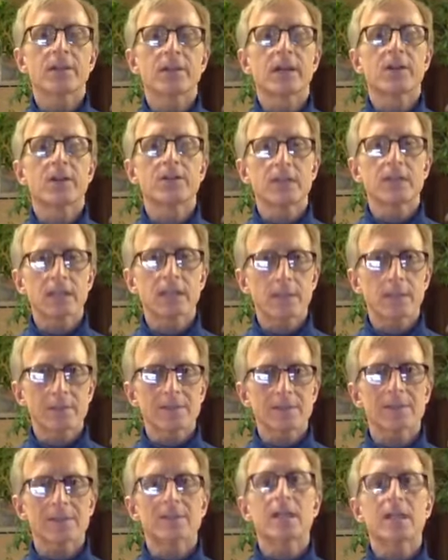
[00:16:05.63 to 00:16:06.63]
energy limits
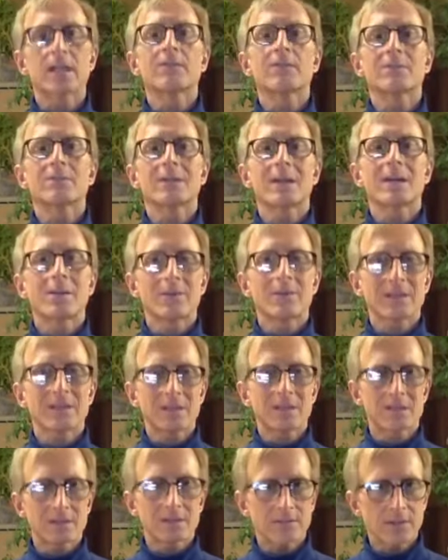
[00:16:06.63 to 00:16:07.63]
itself to become the
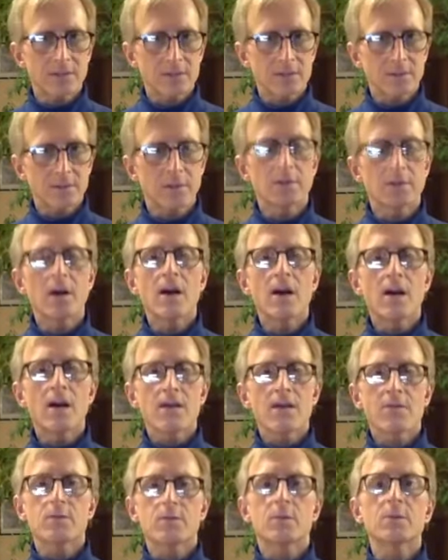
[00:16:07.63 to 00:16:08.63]
individual
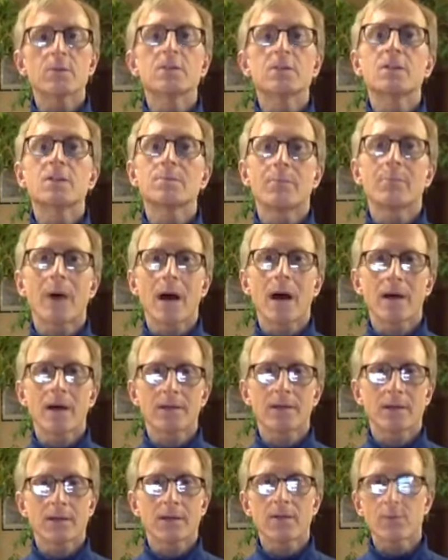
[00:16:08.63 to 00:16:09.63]
through spanda,